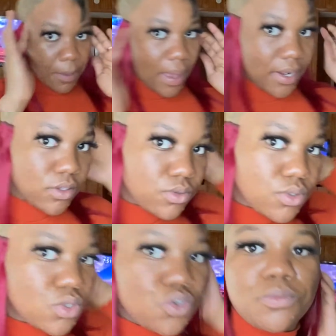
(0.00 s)
probably use
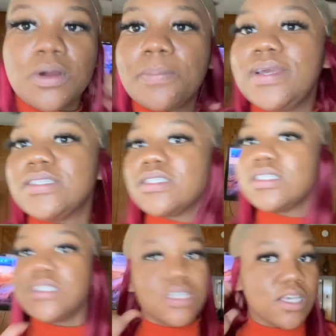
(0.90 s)
2 more pieces
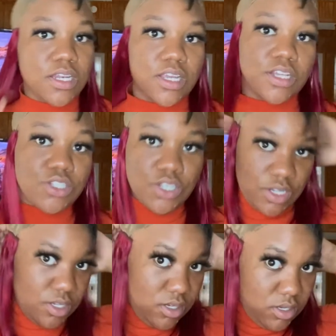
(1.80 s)
of 10-inch.
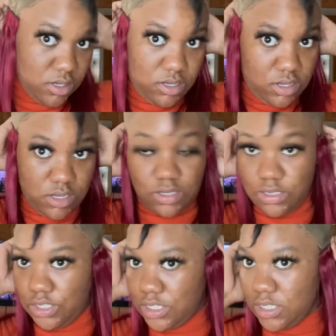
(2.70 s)

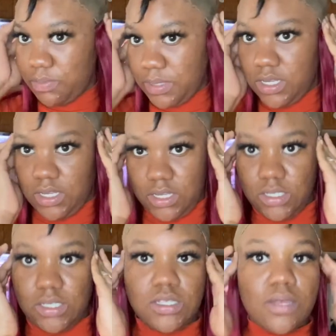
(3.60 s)
Just
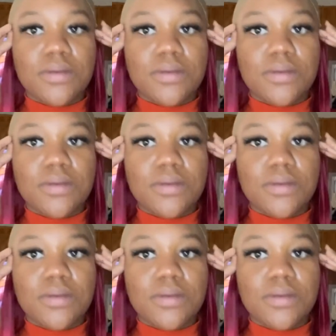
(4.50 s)
because.